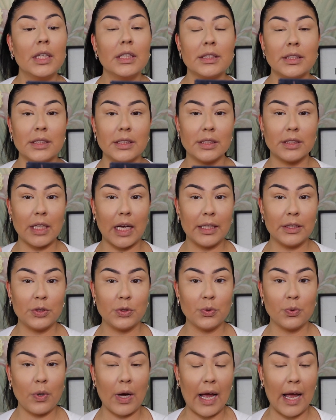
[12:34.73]
Since I
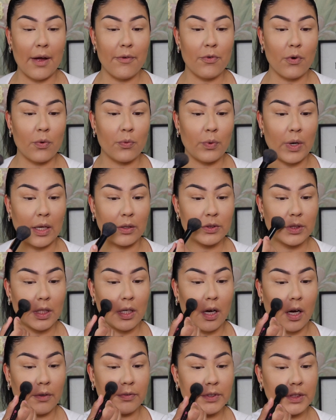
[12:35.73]
do have rounded
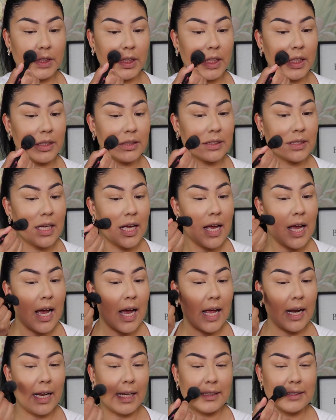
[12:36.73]
off cheeks,
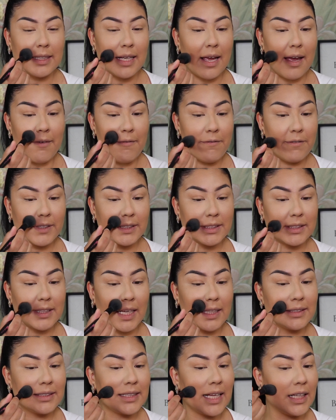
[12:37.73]
I like to
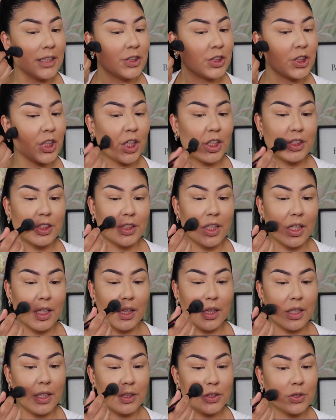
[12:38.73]
emphasize that just a
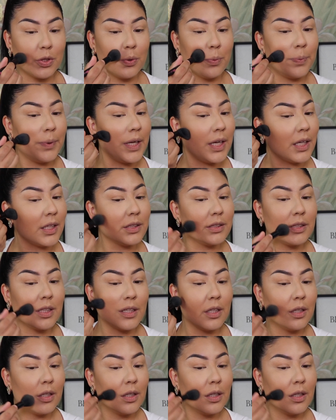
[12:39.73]
little bit.